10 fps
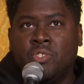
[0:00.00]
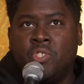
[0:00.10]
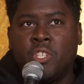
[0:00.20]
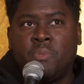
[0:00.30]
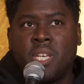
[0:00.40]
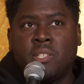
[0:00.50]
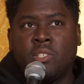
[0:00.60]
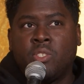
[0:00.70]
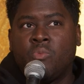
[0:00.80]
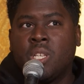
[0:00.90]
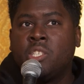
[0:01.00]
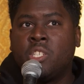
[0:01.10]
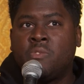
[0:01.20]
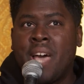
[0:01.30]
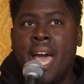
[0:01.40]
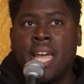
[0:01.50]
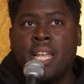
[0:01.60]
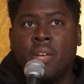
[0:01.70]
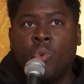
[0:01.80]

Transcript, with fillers: just because it's a religious fad.